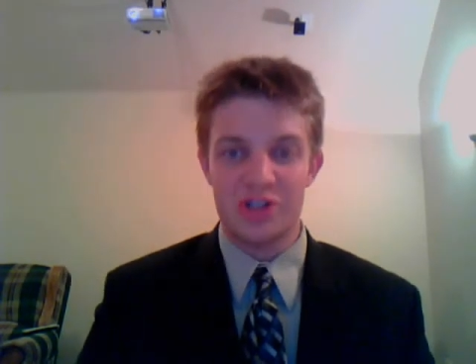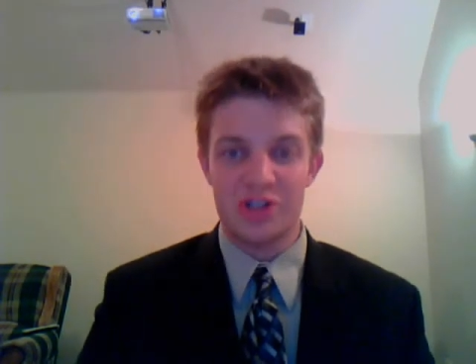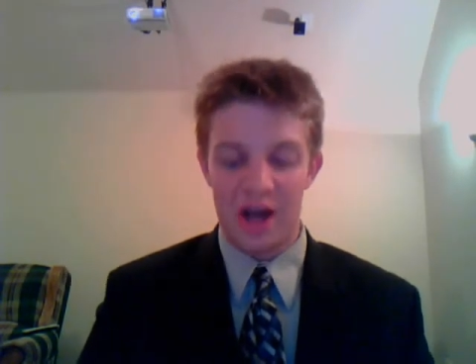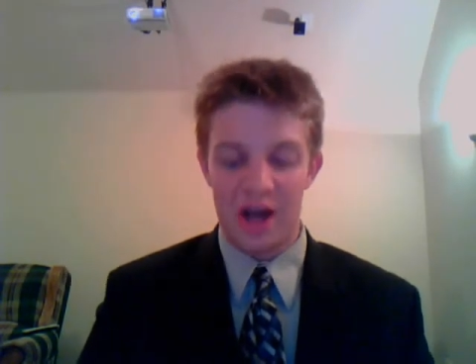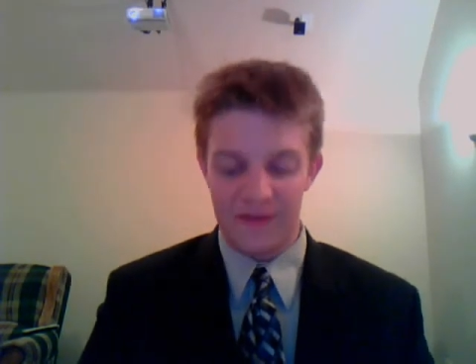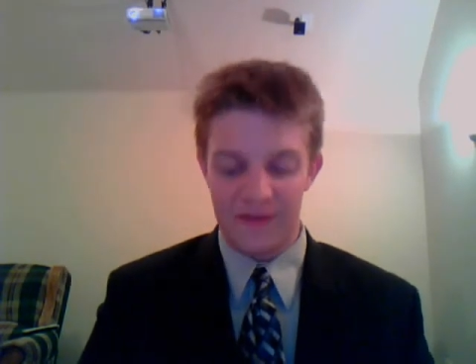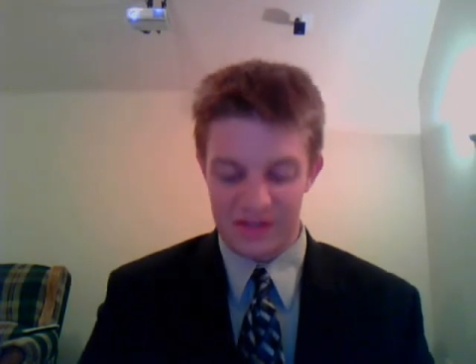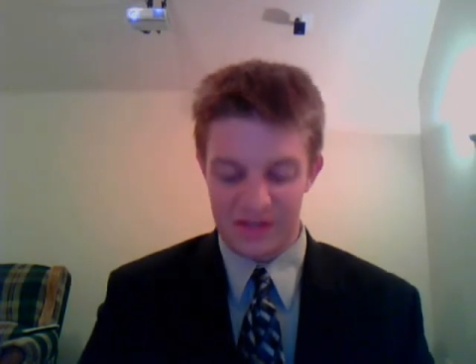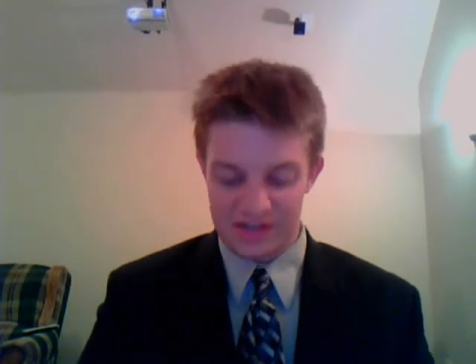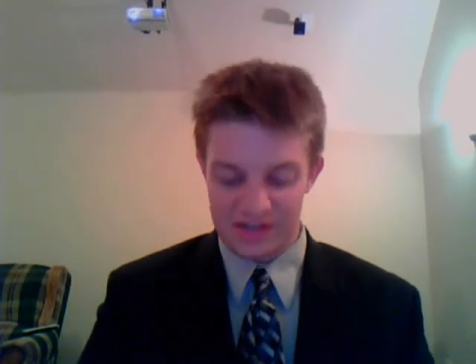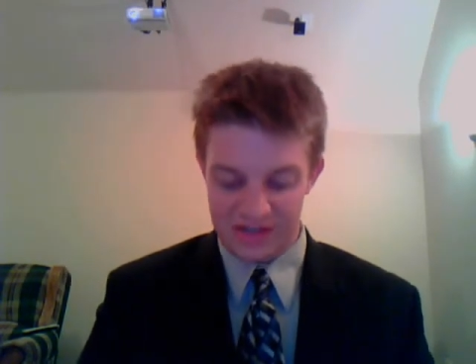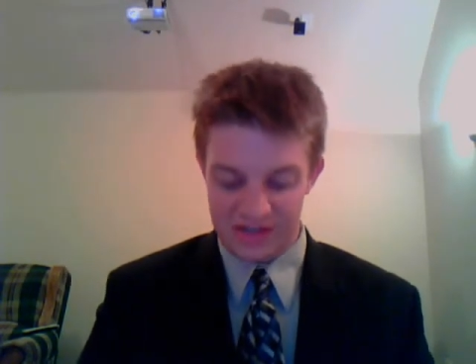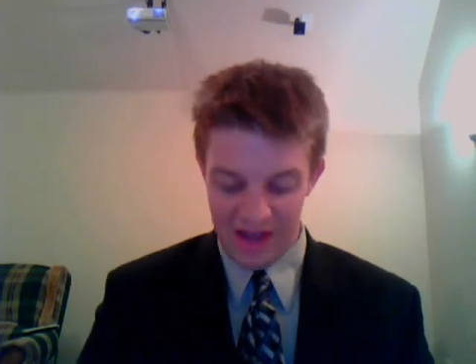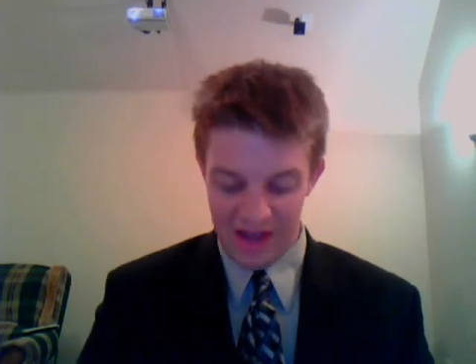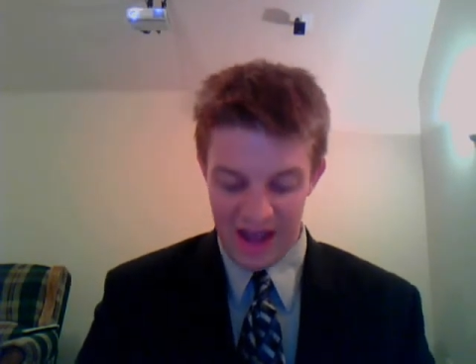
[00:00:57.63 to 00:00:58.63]

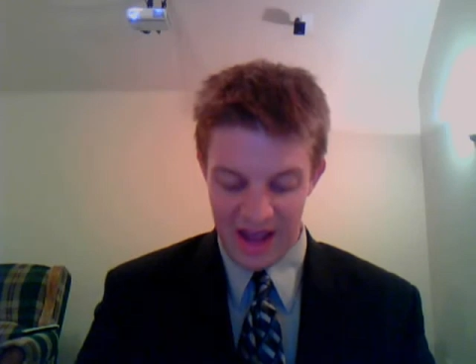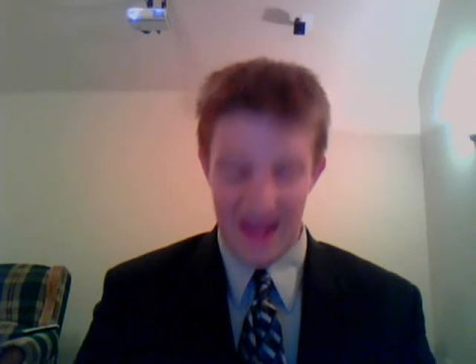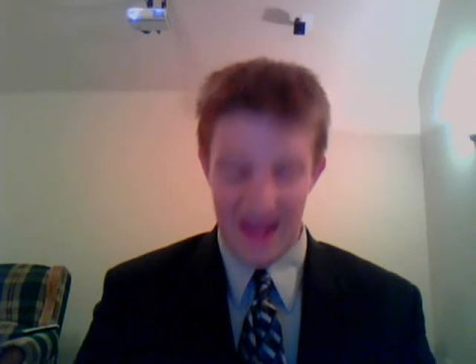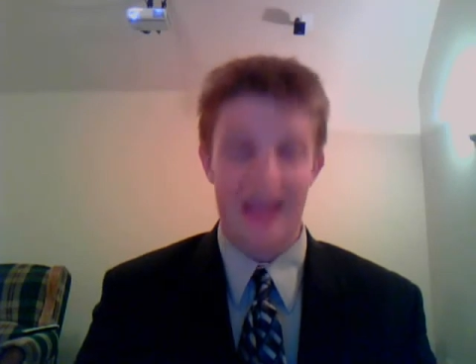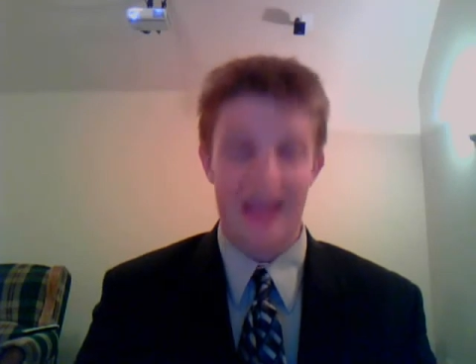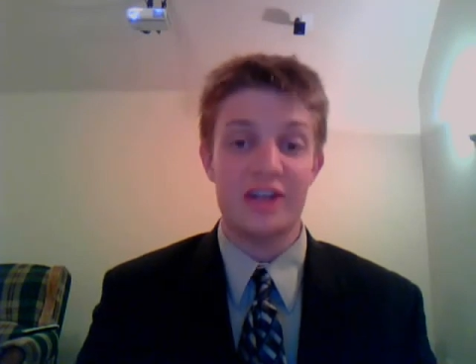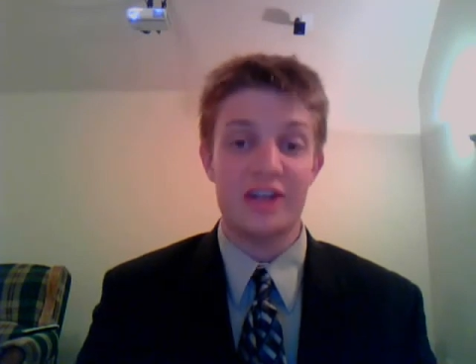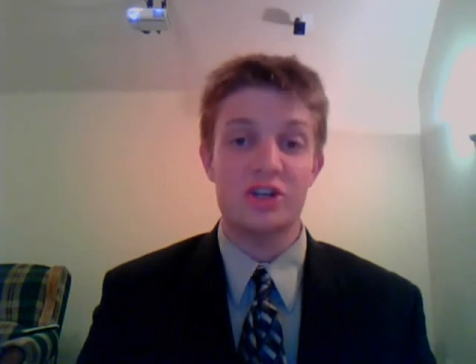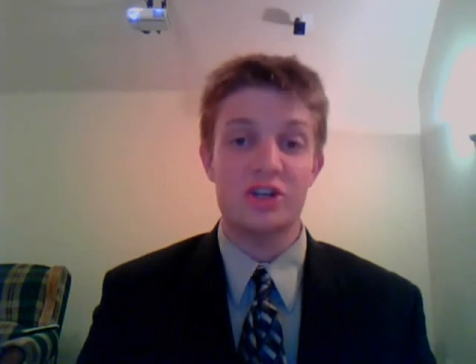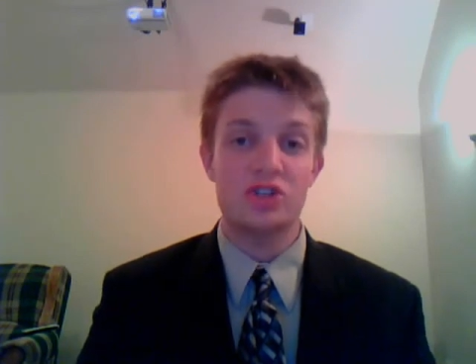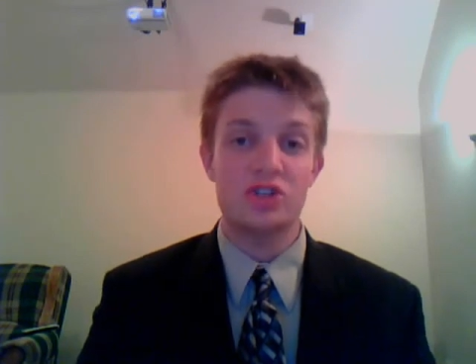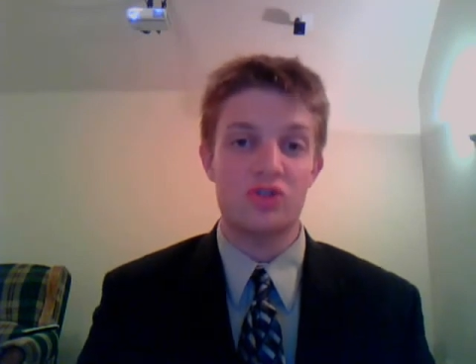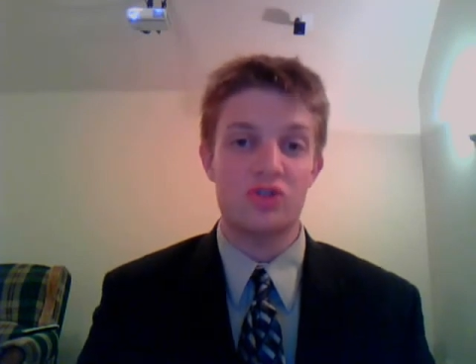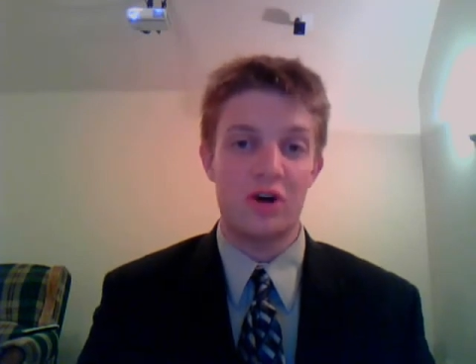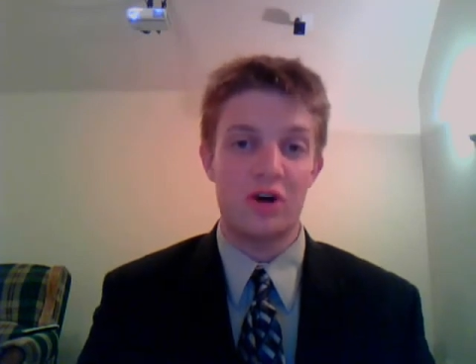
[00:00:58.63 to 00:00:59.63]
offenses and
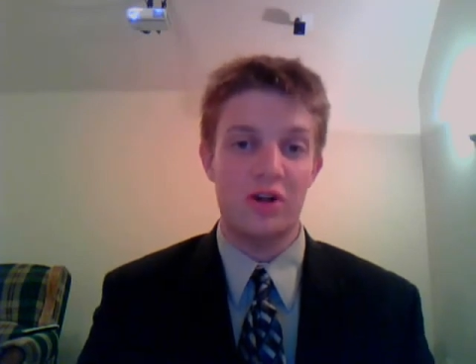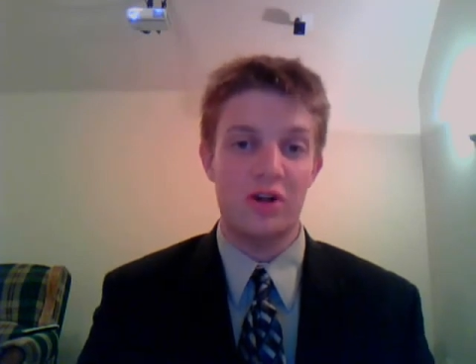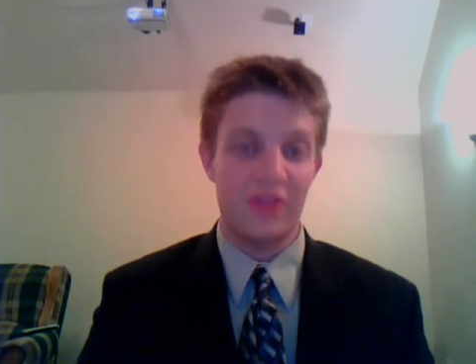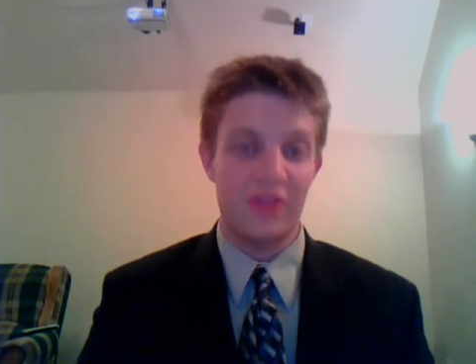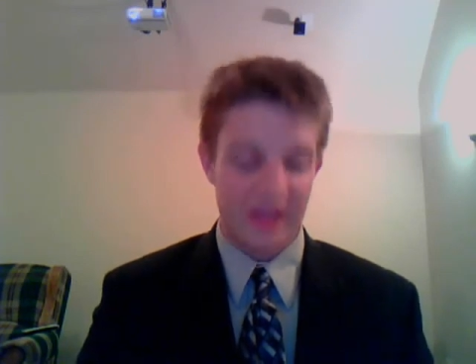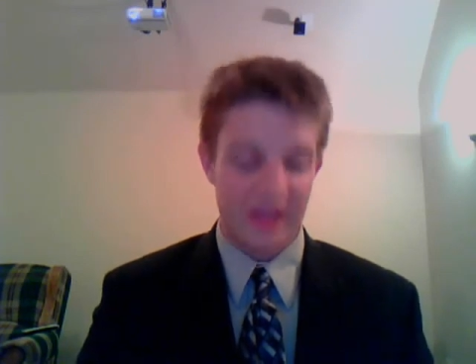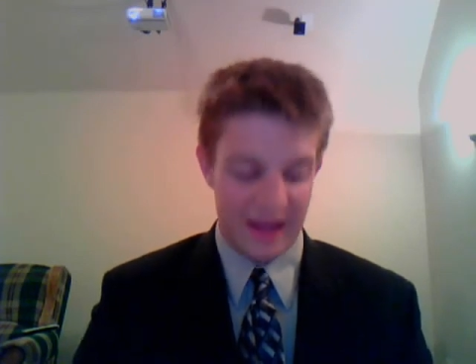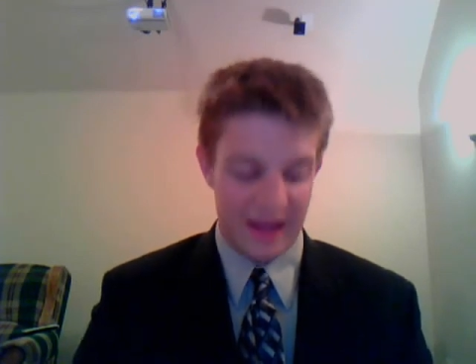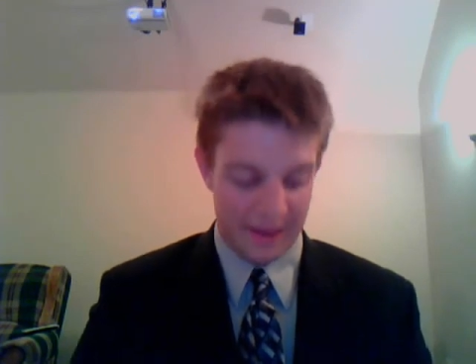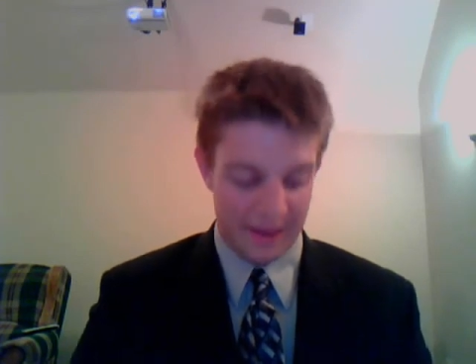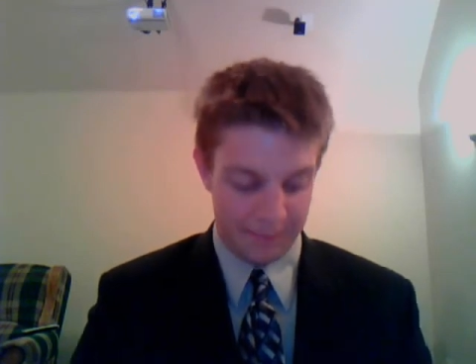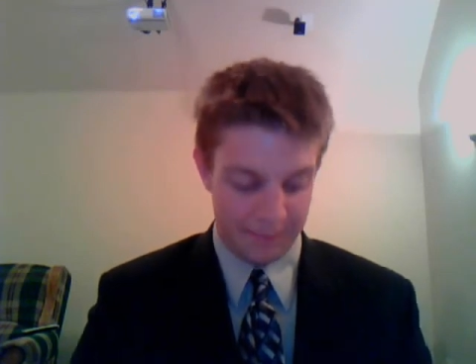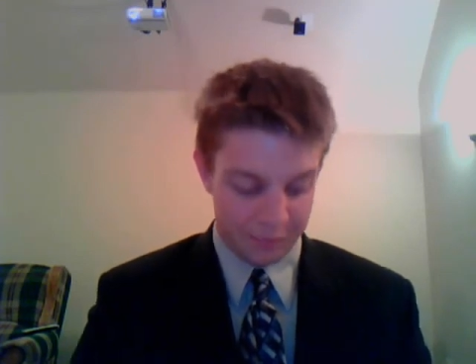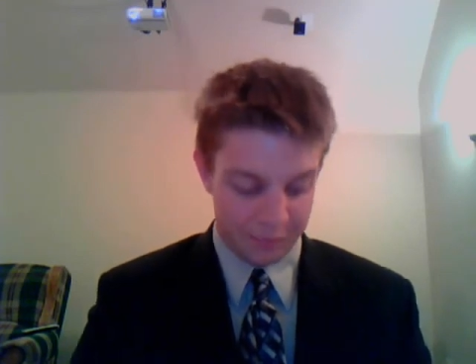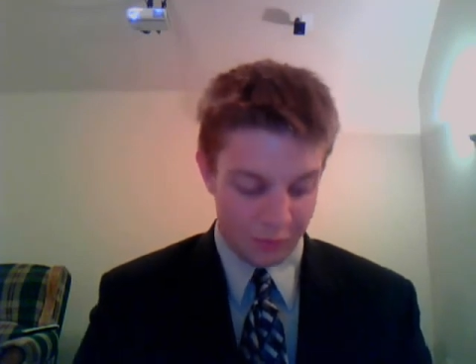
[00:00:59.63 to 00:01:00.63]
control the game.